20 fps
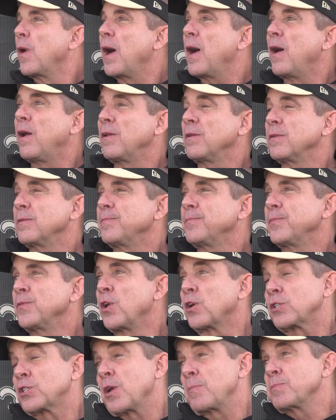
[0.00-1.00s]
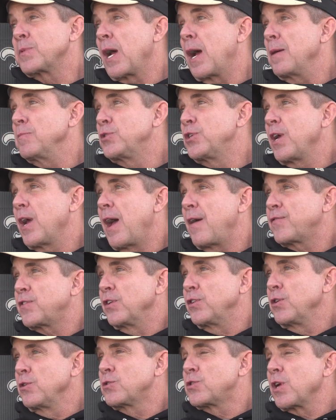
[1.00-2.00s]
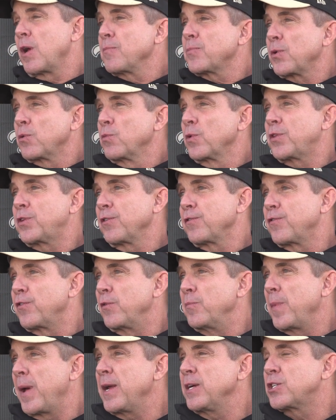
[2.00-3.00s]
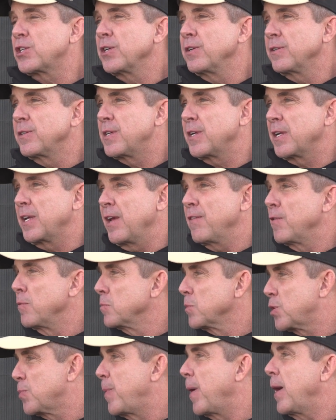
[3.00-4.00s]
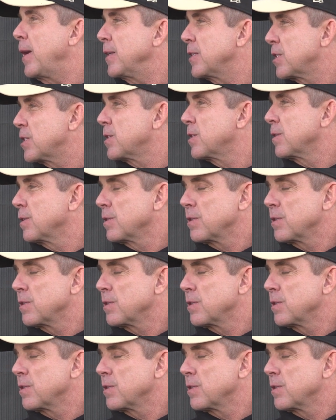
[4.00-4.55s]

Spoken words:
Well, look, sometimes you have to do something with your formation to give him space